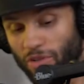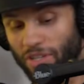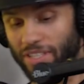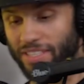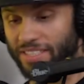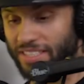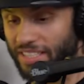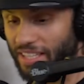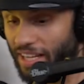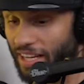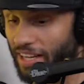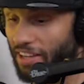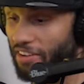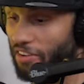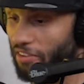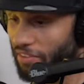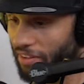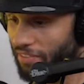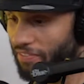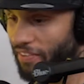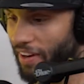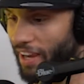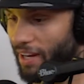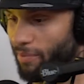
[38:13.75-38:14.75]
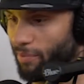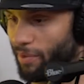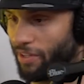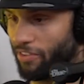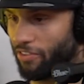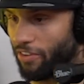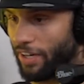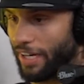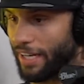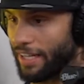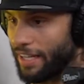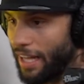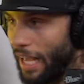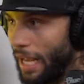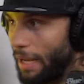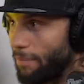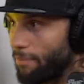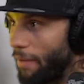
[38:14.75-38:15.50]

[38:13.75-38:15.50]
You could tell if I had been drinking.